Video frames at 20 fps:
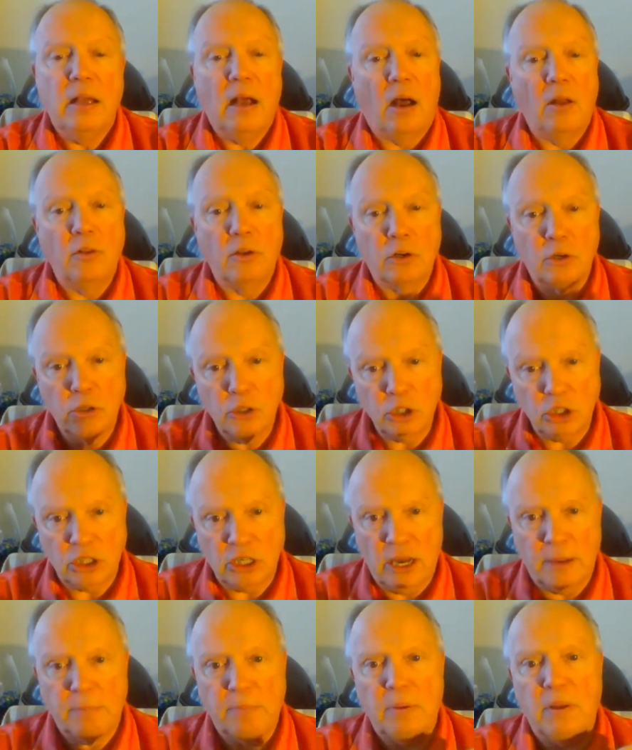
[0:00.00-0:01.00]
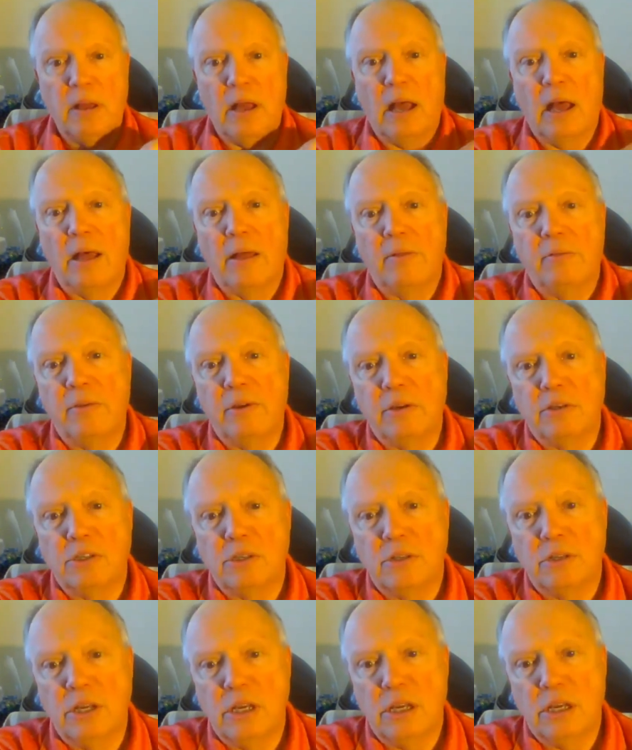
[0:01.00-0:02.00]
On the cruise ship, uh, this,
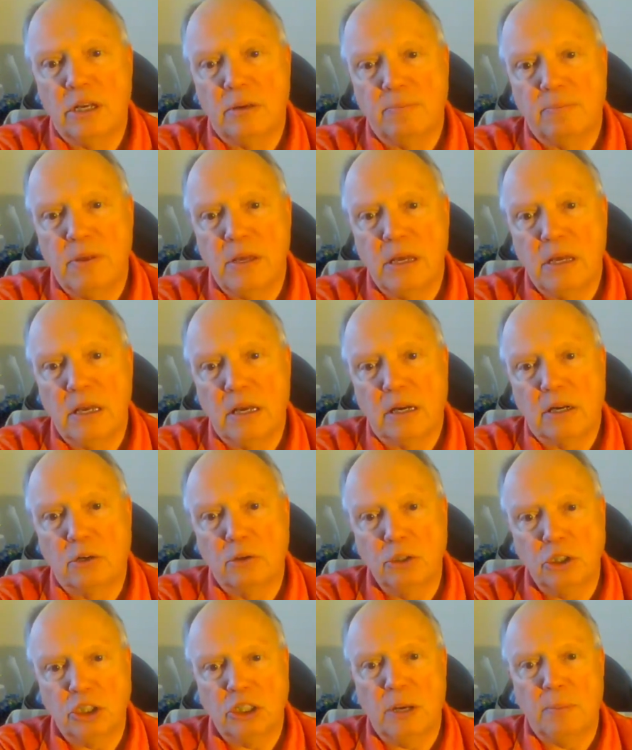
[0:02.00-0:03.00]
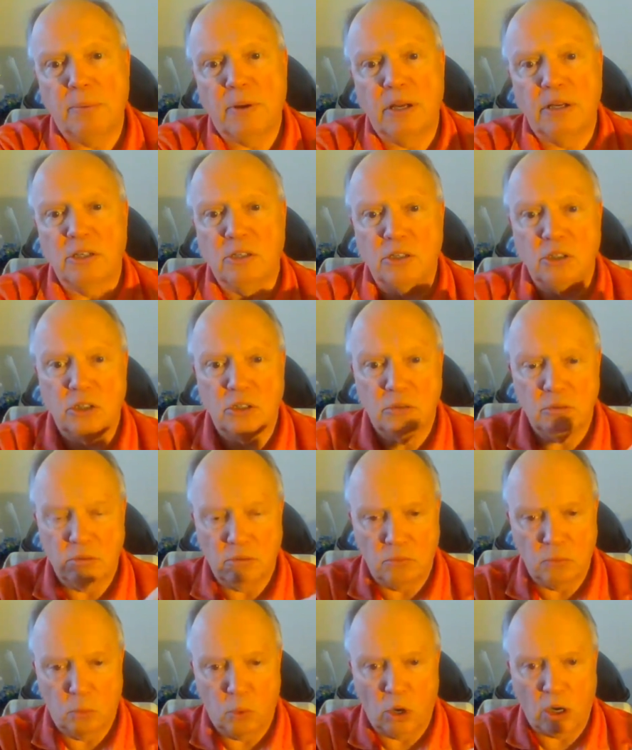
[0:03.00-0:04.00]
the, uh, the uh, cruise ship can
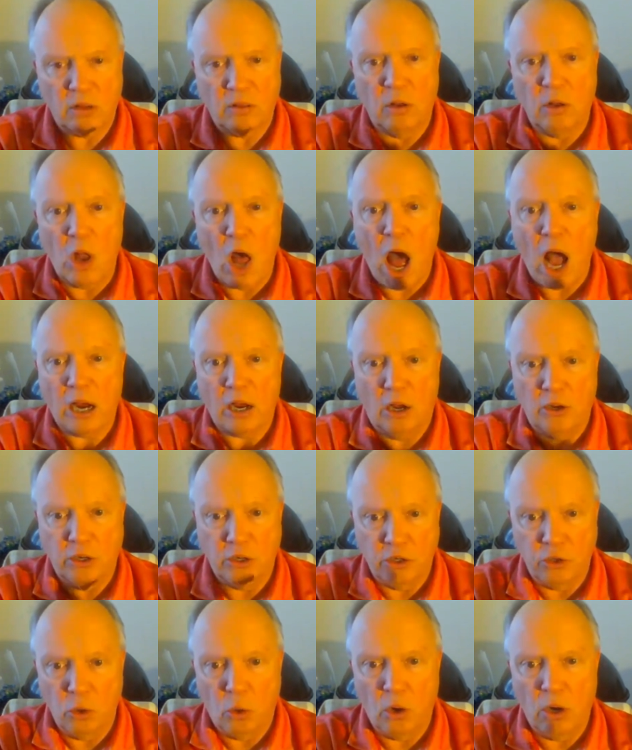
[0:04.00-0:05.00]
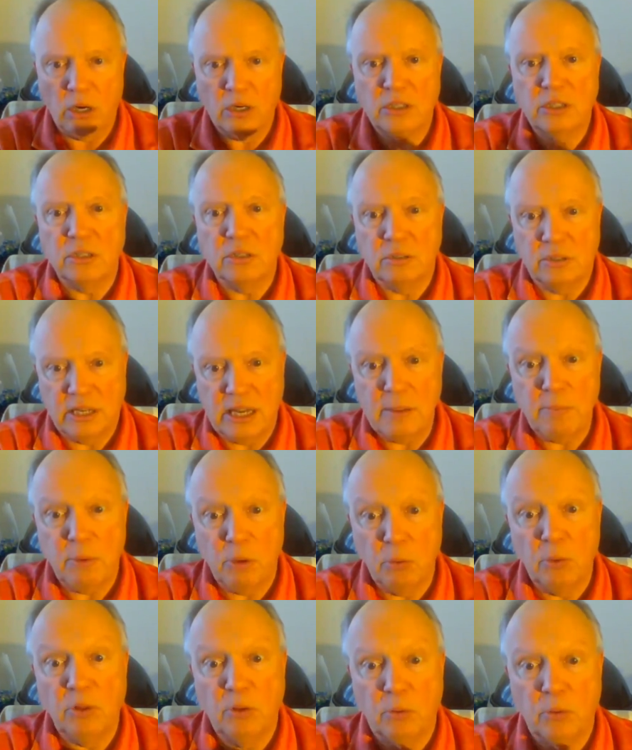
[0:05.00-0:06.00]
work the lock on your door to keep
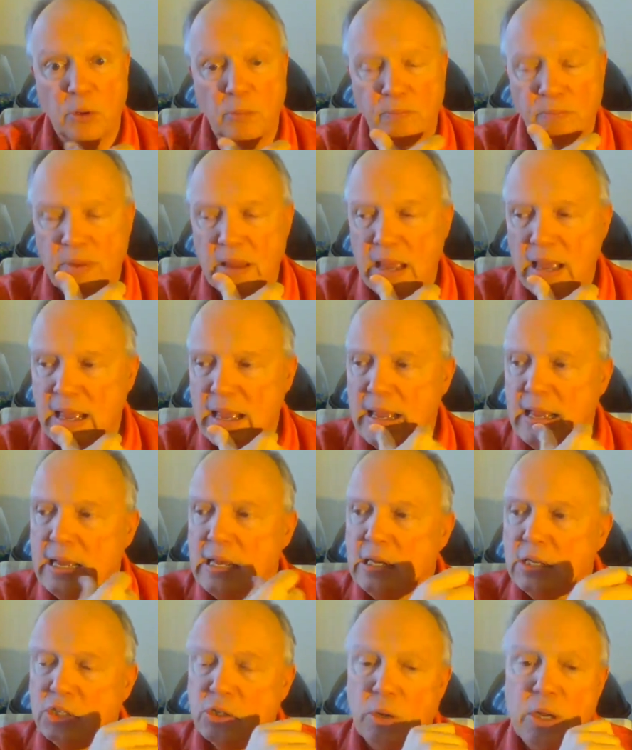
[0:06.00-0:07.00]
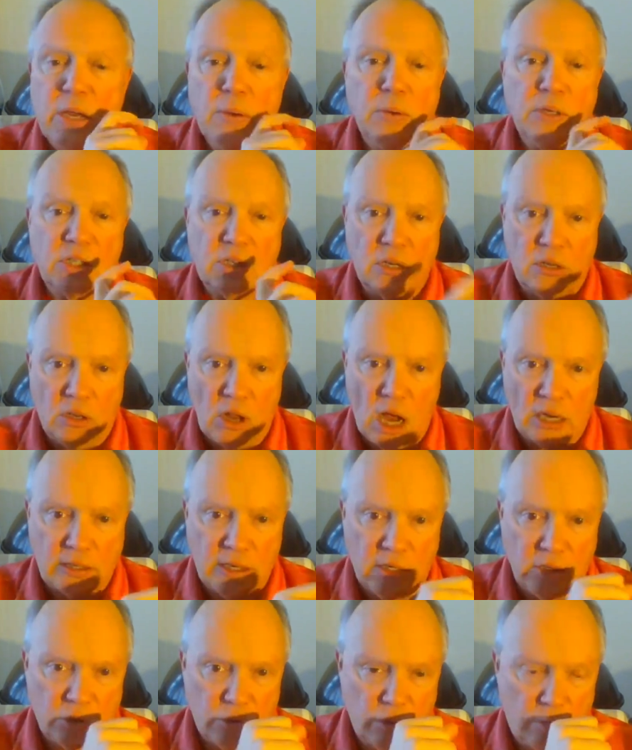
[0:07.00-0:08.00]
you in the room. So he was locked
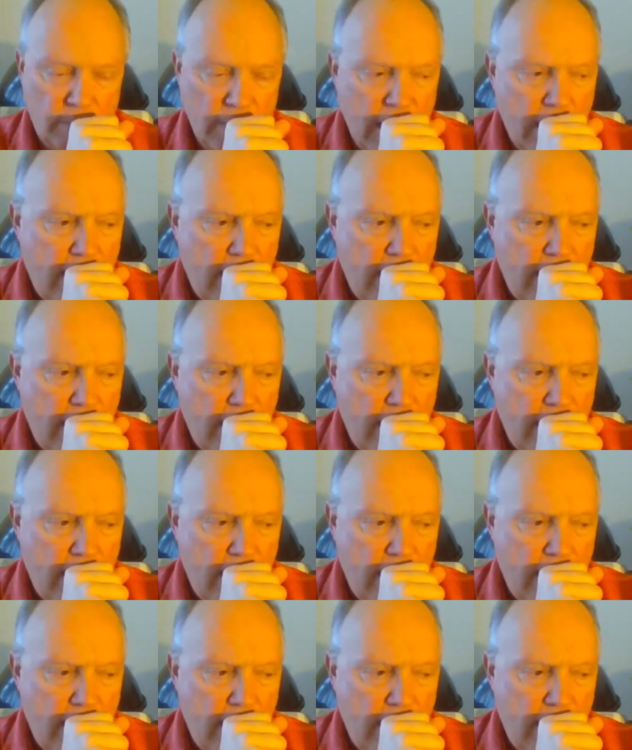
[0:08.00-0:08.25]
in his room.